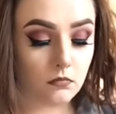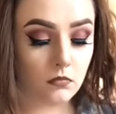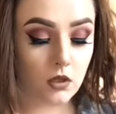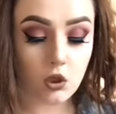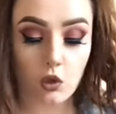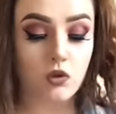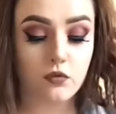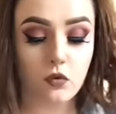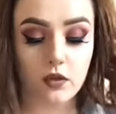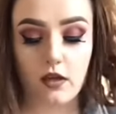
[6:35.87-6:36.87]
goes
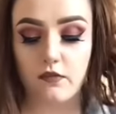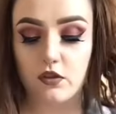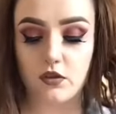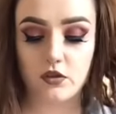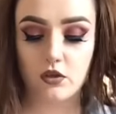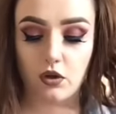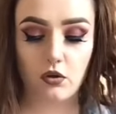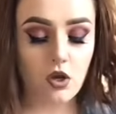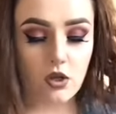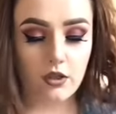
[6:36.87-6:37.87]
for all the evidence. So
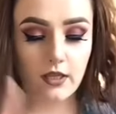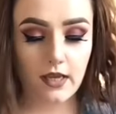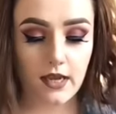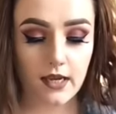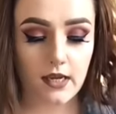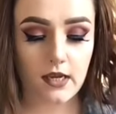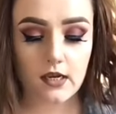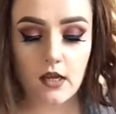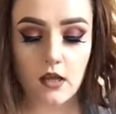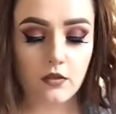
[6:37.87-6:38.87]
the
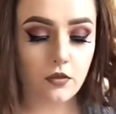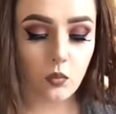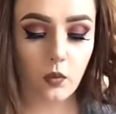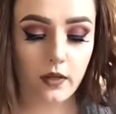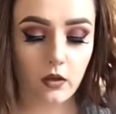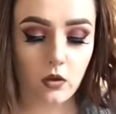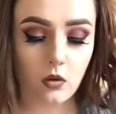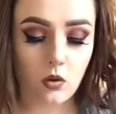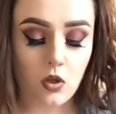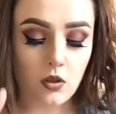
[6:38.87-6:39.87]
cane, the
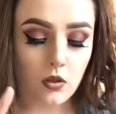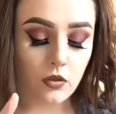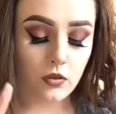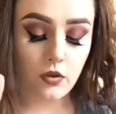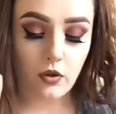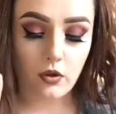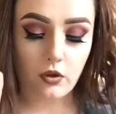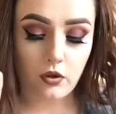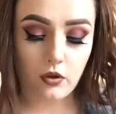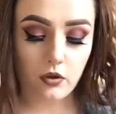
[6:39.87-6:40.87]
will,
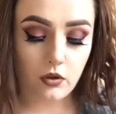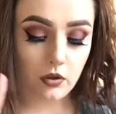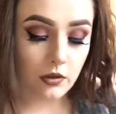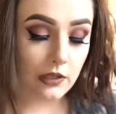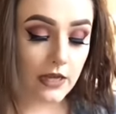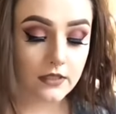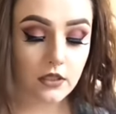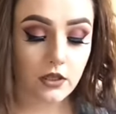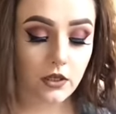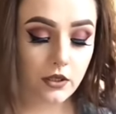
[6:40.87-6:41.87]
the
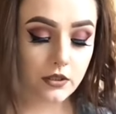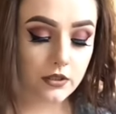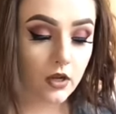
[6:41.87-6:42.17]
letters.